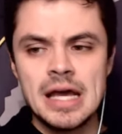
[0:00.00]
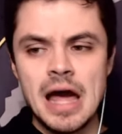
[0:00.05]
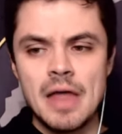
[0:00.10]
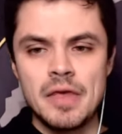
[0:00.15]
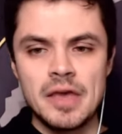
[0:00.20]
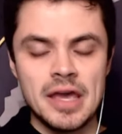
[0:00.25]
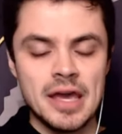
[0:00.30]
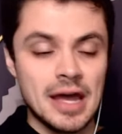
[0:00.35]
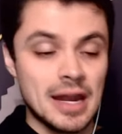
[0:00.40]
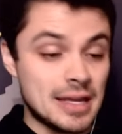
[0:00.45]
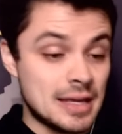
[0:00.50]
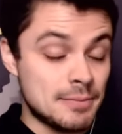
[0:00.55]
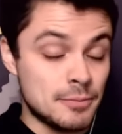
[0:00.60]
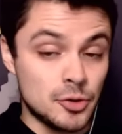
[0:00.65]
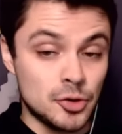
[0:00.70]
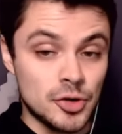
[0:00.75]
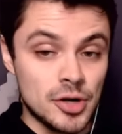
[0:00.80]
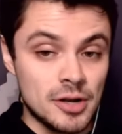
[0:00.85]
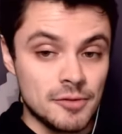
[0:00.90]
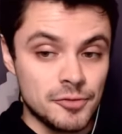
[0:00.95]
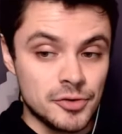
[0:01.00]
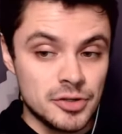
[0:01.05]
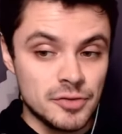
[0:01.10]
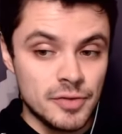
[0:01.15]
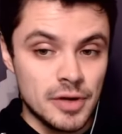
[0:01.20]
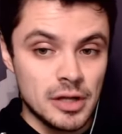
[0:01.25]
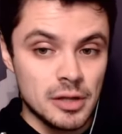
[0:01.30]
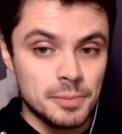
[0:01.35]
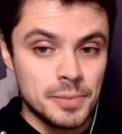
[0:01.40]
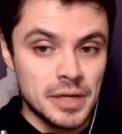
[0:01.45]
I think you got to give him credit for
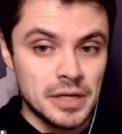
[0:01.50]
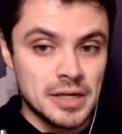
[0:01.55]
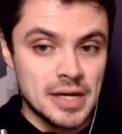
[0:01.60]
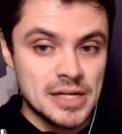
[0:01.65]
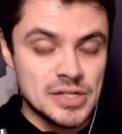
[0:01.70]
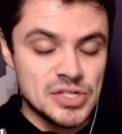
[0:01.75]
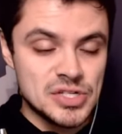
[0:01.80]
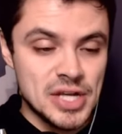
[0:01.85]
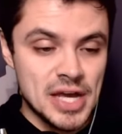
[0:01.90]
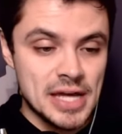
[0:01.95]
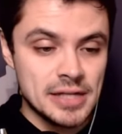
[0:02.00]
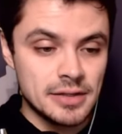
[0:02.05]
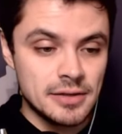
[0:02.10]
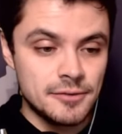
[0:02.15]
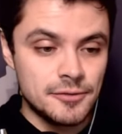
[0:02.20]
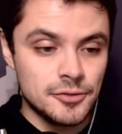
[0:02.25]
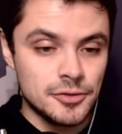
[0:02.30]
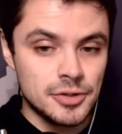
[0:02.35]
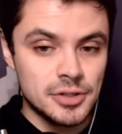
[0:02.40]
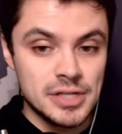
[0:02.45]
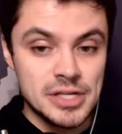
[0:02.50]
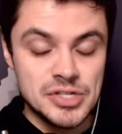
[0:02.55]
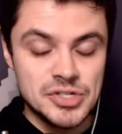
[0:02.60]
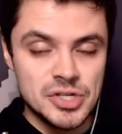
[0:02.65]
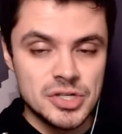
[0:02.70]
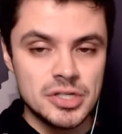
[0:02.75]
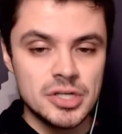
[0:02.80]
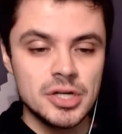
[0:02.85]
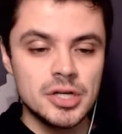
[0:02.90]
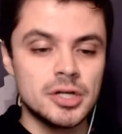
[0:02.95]
developing Nate Stanley for at least
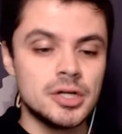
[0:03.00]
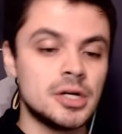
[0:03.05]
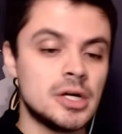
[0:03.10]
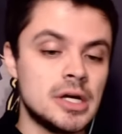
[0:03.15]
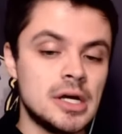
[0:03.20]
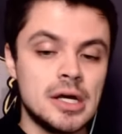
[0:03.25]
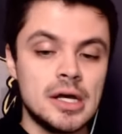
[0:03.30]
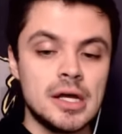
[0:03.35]
a year.